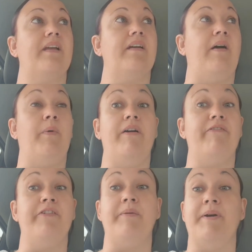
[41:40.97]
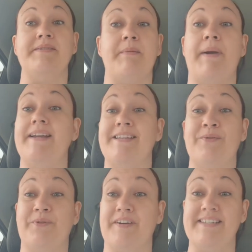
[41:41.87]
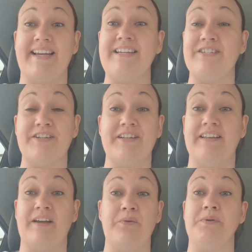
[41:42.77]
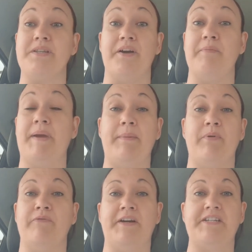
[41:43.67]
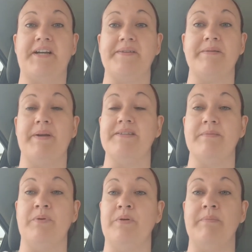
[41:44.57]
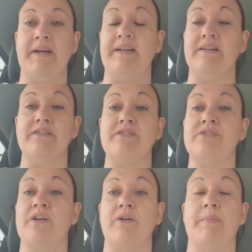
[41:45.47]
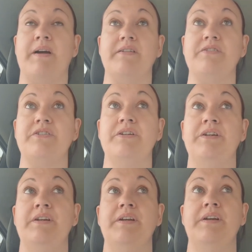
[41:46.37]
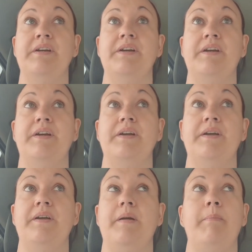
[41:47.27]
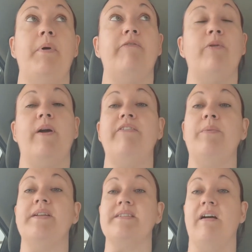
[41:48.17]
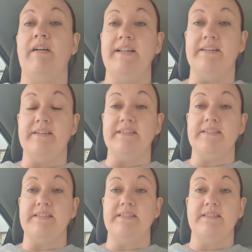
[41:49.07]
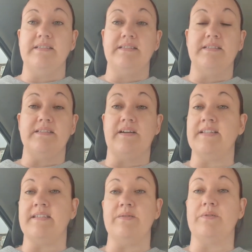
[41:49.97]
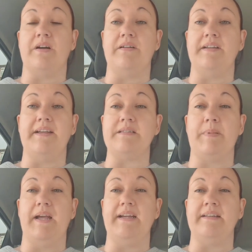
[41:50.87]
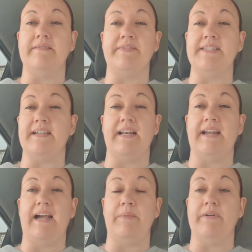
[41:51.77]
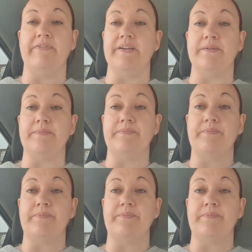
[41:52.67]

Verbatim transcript: I work for the most amazing organisation that also people have reached out to me and supported me so much. But through everyone's kindness, I still can't explain physically how I feel.